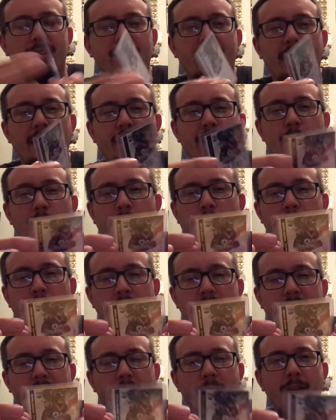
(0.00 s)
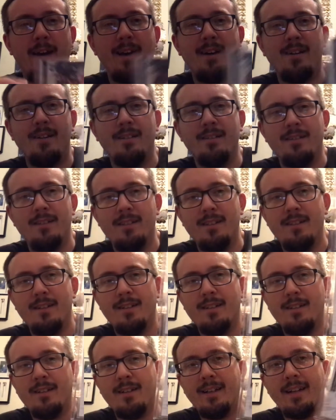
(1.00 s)
not numbered, but doesn't matter.
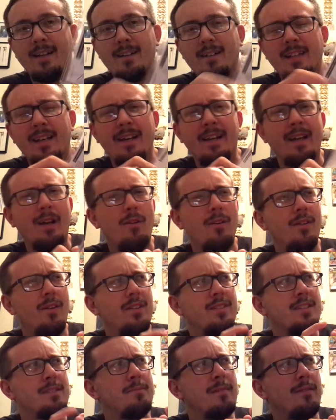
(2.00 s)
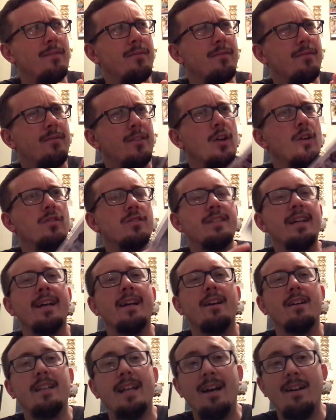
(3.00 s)
Got a Clowney out. Is this my, no,
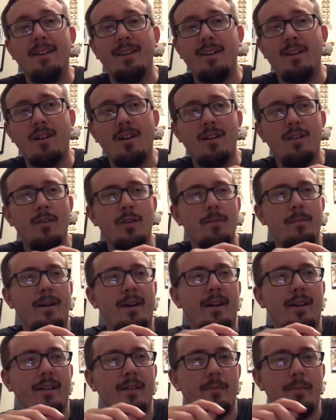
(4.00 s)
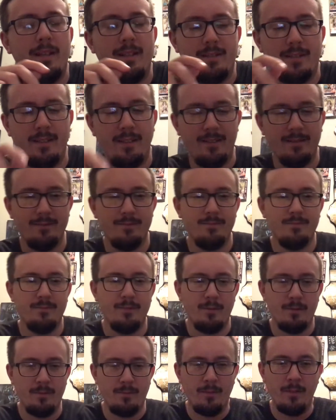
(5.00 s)
second Clowney auto in my PC.
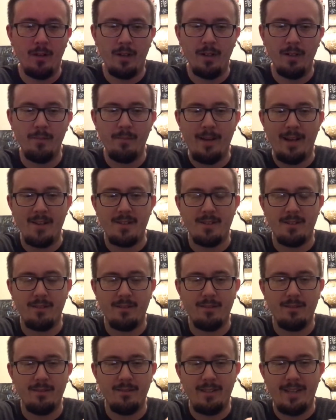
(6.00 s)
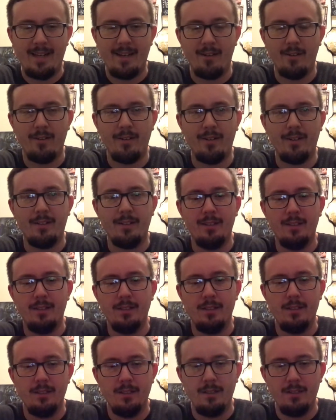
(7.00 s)
Uh, imagine that or not.
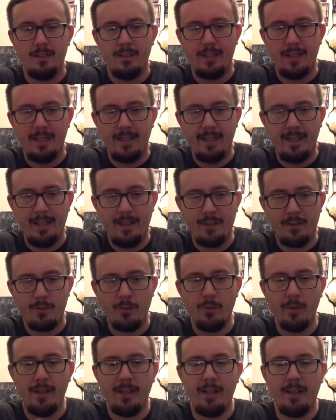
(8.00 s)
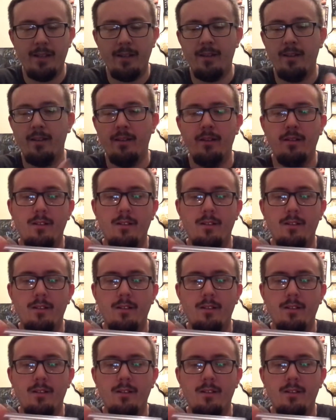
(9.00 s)
And then he threw in